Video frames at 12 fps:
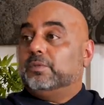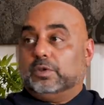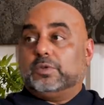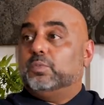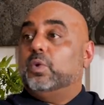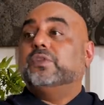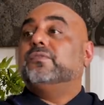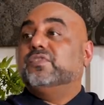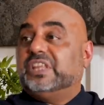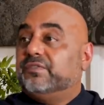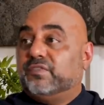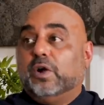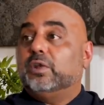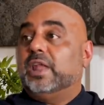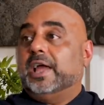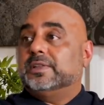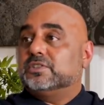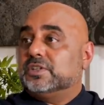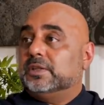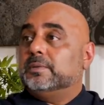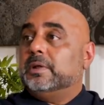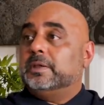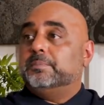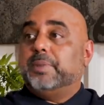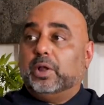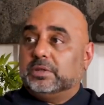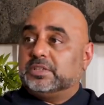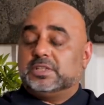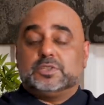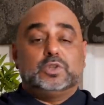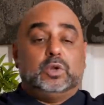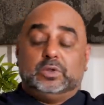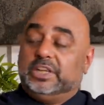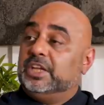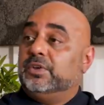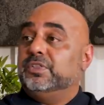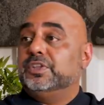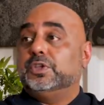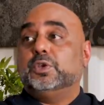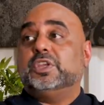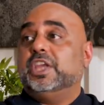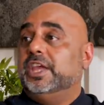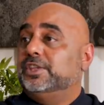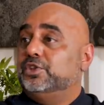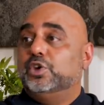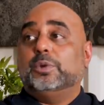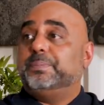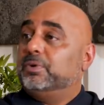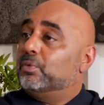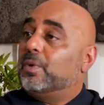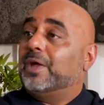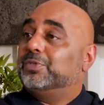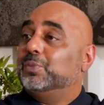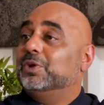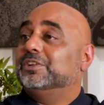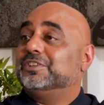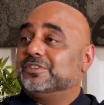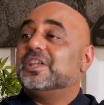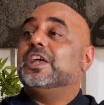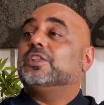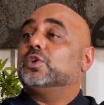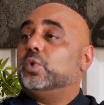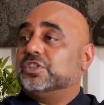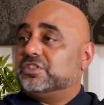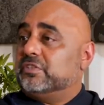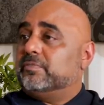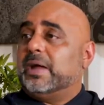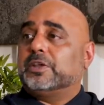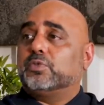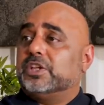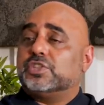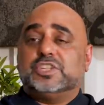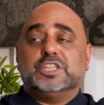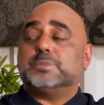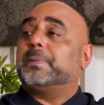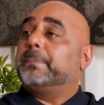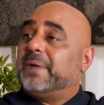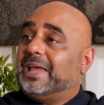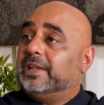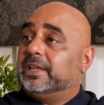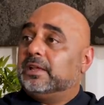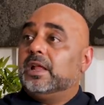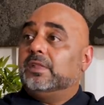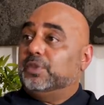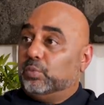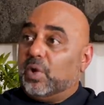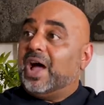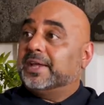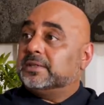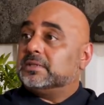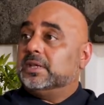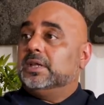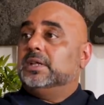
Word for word: look, one of the fault lines in, in politics, not only here in the U K, in Europe and around the world, is the question of migration. It's propelling the right.